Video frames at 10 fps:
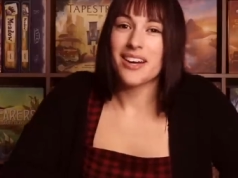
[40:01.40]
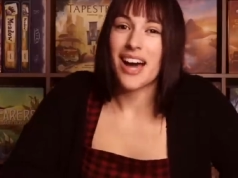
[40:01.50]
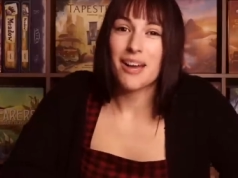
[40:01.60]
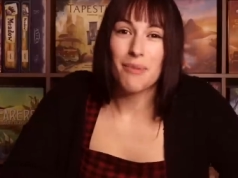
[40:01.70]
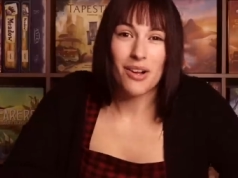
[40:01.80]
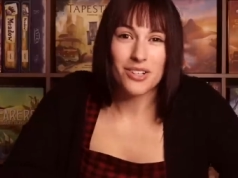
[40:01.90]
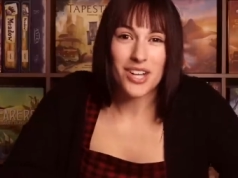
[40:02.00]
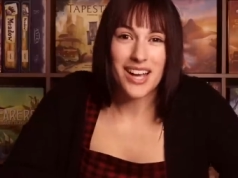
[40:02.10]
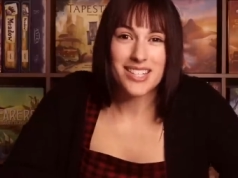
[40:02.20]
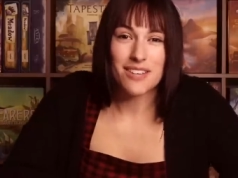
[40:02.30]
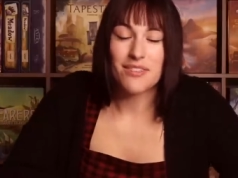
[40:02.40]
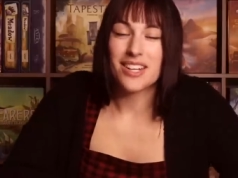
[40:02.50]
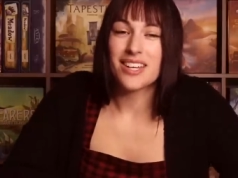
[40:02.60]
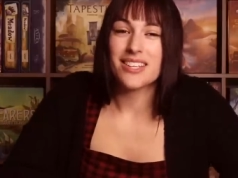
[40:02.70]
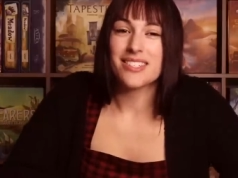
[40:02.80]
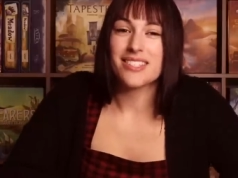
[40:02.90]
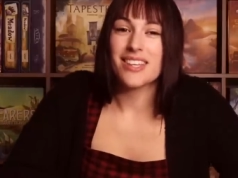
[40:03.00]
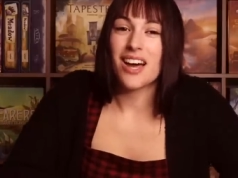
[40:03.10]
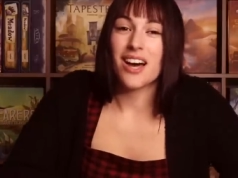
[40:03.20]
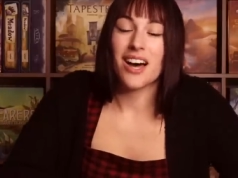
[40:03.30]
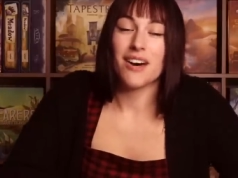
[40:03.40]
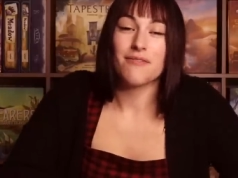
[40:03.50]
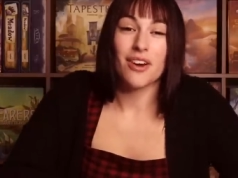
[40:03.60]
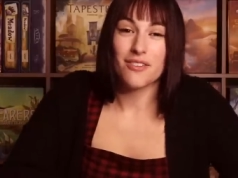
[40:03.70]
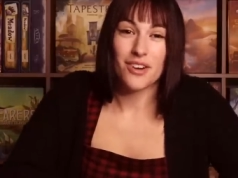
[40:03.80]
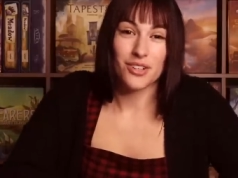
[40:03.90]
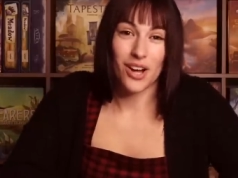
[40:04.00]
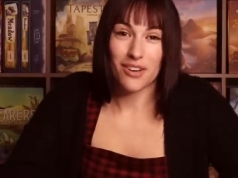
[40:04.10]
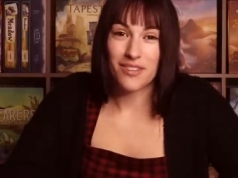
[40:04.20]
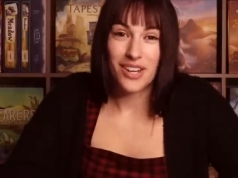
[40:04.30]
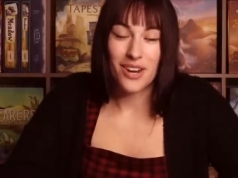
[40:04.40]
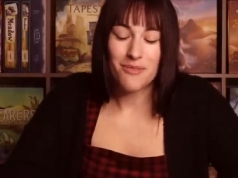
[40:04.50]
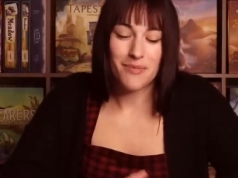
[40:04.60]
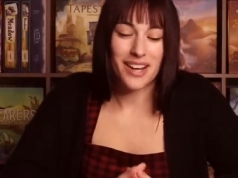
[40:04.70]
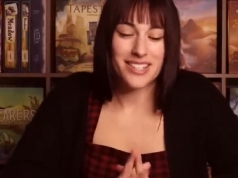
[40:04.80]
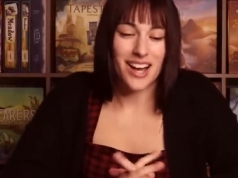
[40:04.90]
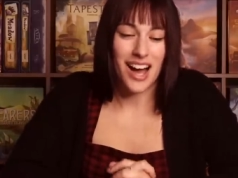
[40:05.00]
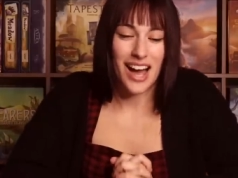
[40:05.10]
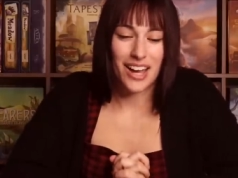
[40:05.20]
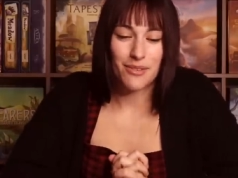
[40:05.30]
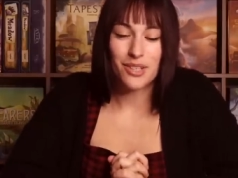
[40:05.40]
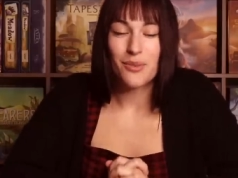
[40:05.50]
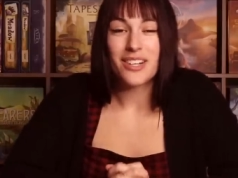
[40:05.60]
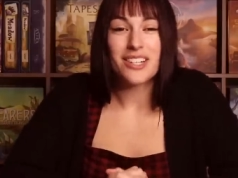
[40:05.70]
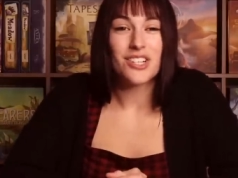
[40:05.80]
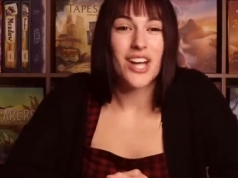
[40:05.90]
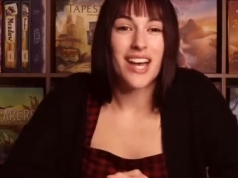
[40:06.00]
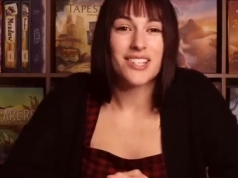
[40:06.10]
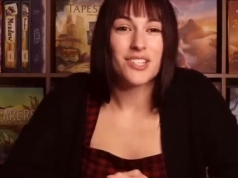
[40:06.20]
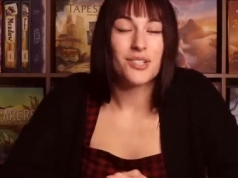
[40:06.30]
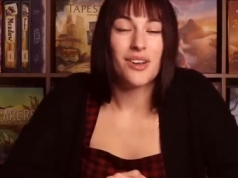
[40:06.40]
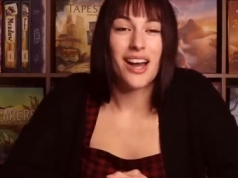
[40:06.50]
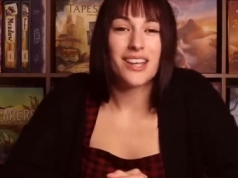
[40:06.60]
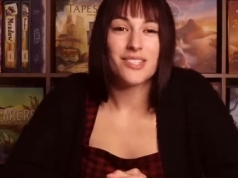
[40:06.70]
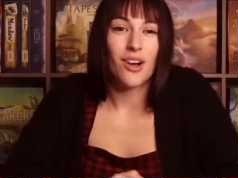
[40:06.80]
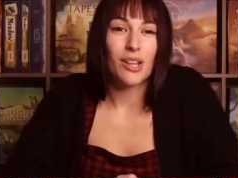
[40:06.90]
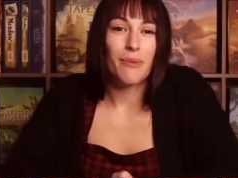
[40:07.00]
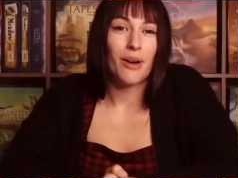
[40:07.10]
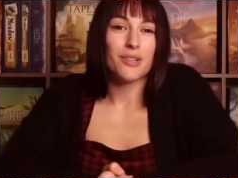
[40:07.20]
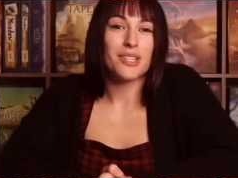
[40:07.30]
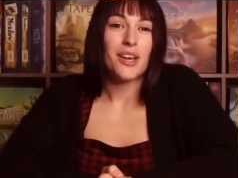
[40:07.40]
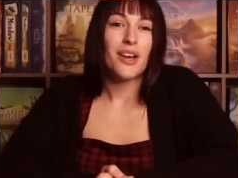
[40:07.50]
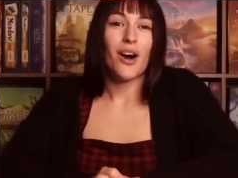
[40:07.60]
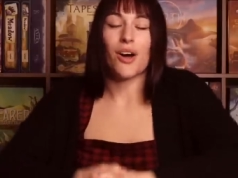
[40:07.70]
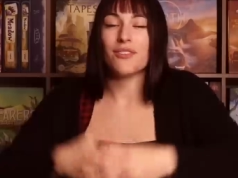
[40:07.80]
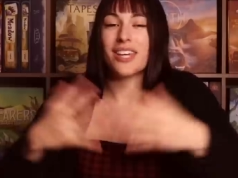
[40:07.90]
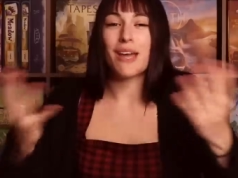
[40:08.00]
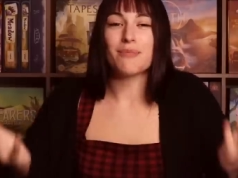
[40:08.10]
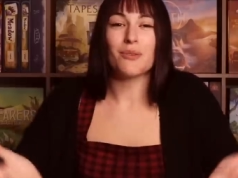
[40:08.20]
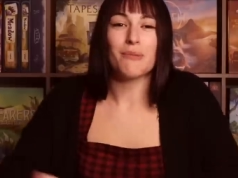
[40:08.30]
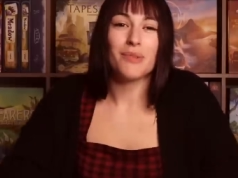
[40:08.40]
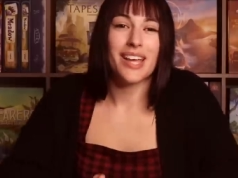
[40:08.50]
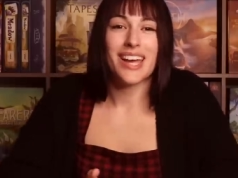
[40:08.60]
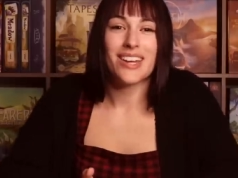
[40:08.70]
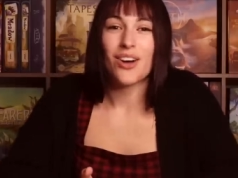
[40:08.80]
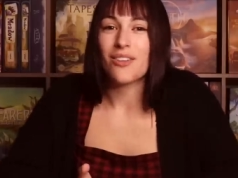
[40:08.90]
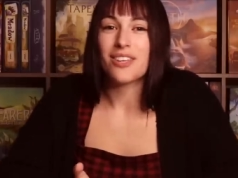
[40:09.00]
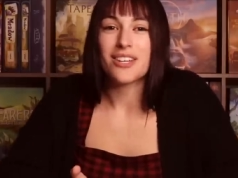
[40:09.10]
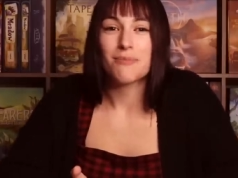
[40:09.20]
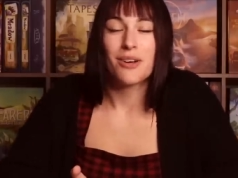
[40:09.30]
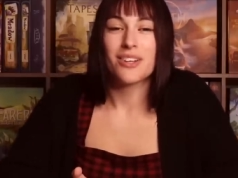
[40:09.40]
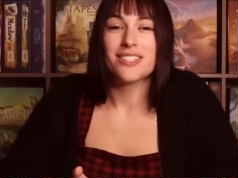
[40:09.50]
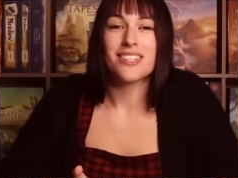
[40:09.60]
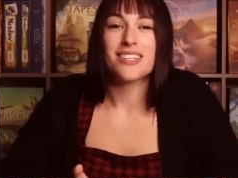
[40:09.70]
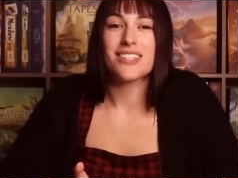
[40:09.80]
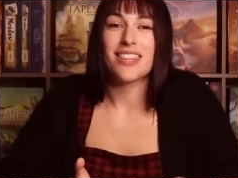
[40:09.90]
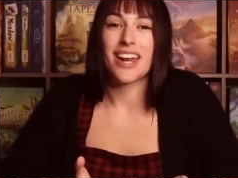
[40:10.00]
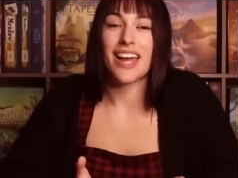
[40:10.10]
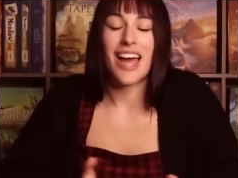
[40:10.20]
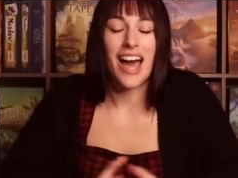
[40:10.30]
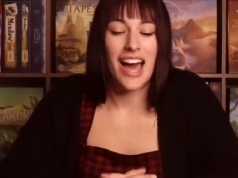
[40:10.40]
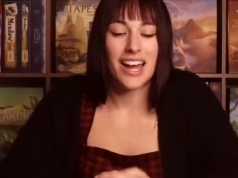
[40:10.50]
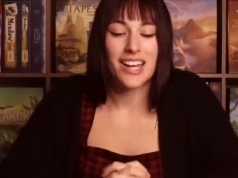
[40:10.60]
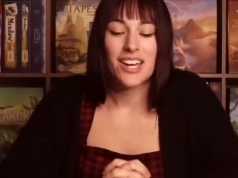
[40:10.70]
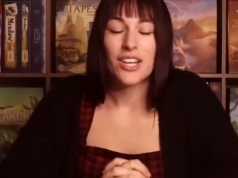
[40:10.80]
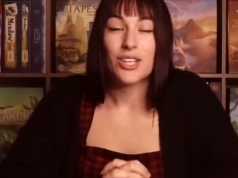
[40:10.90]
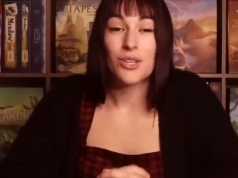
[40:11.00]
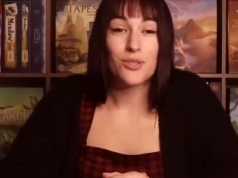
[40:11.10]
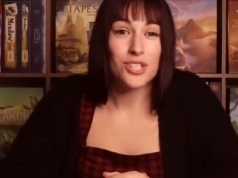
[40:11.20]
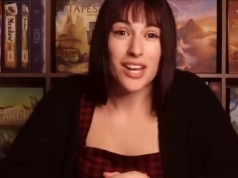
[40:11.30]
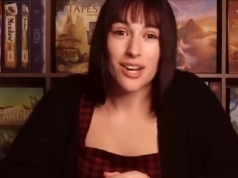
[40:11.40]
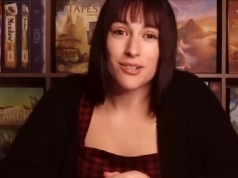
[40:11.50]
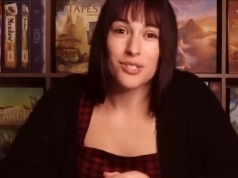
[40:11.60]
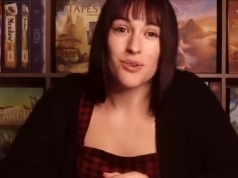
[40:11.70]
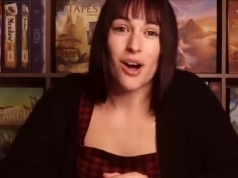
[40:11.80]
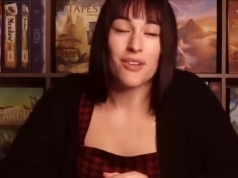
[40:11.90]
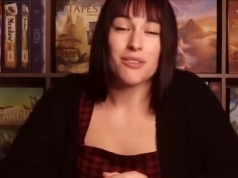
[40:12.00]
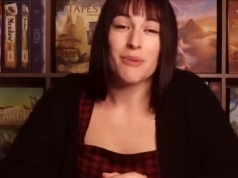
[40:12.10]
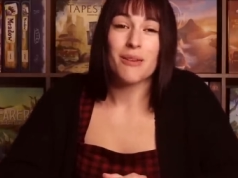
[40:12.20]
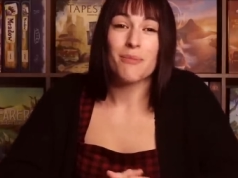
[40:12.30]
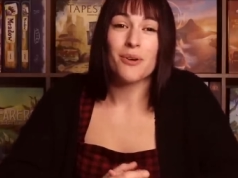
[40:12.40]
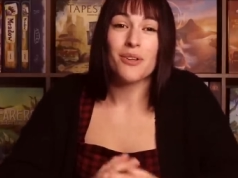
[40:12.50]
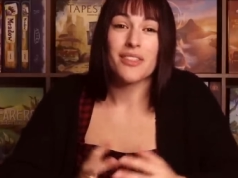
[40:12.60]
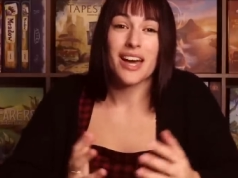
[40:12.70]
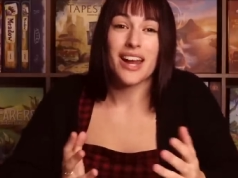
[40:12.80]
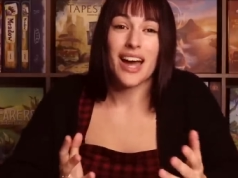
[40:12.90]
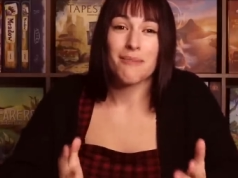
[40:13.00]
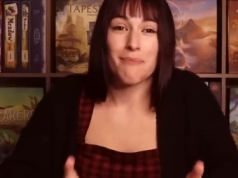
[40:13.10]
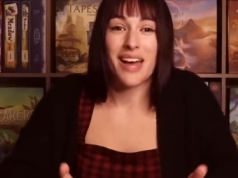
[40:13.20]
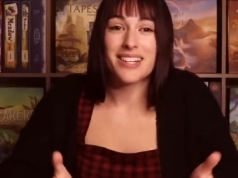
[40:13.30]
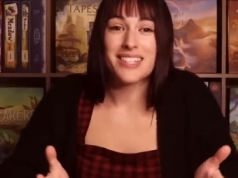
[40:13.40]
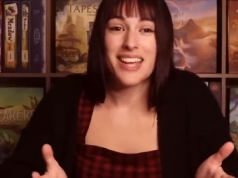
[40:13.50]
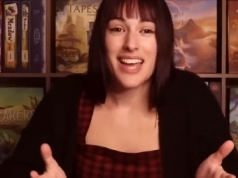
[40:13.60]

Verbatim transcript: I apologize if it is a very, very long video, but I really wanted to chat to you guys all about all the games that we played, all the experiences that I had. Huge shout out to all of the people that I met